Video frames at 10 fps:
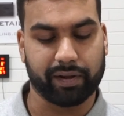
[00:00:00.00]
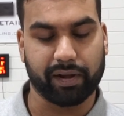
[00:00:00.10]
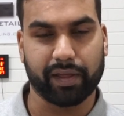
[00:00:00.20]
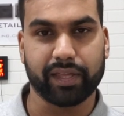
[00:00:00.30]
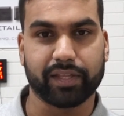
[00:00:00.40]

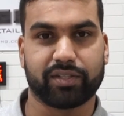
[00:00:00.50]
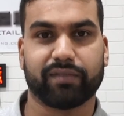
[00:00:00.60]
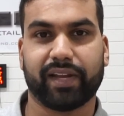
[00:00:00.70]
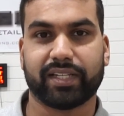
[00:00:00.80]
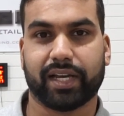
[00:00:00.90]
I think this is a
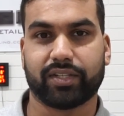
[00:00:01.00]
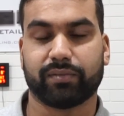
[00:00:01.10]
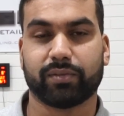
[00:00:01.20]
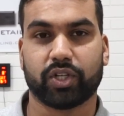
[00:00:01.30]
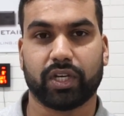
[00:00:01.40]
fantastic
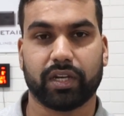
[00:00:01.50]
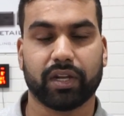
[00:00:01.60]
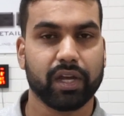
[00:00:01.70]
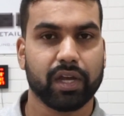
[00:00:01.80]
machine.